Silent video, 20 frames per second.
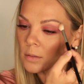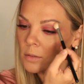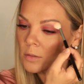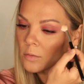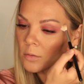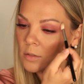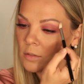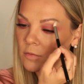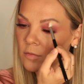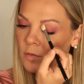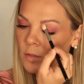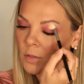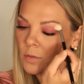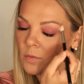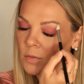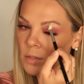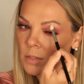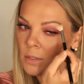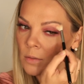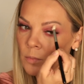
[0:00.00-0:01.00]
to
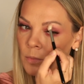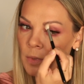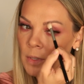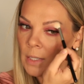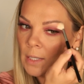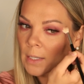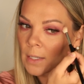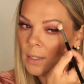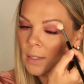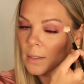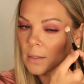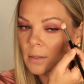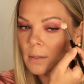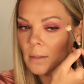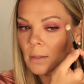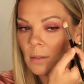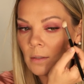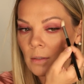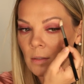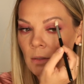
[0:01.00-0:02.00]
diffuse the pink and
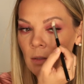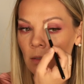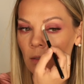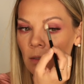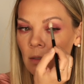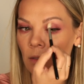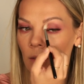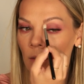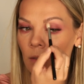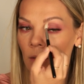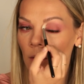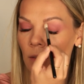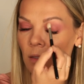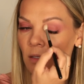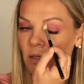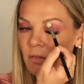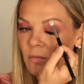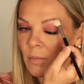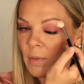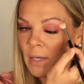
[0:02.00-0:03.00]

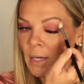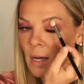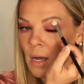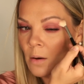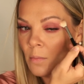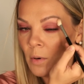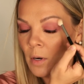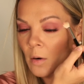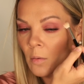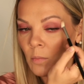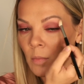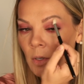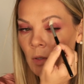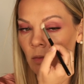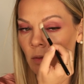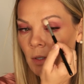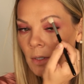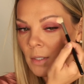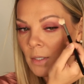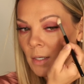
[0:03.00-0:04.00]
give my eyebrow
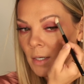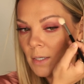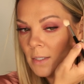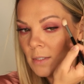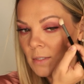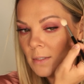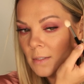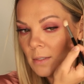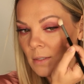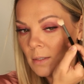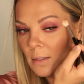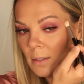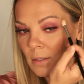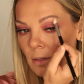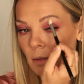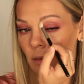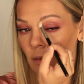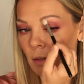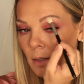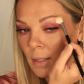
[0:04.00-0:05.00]
bone a nice
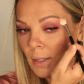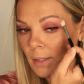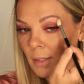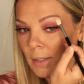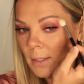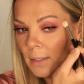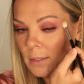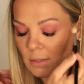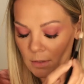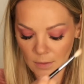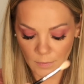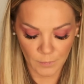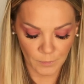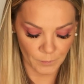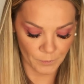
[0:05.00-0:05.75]
highlight.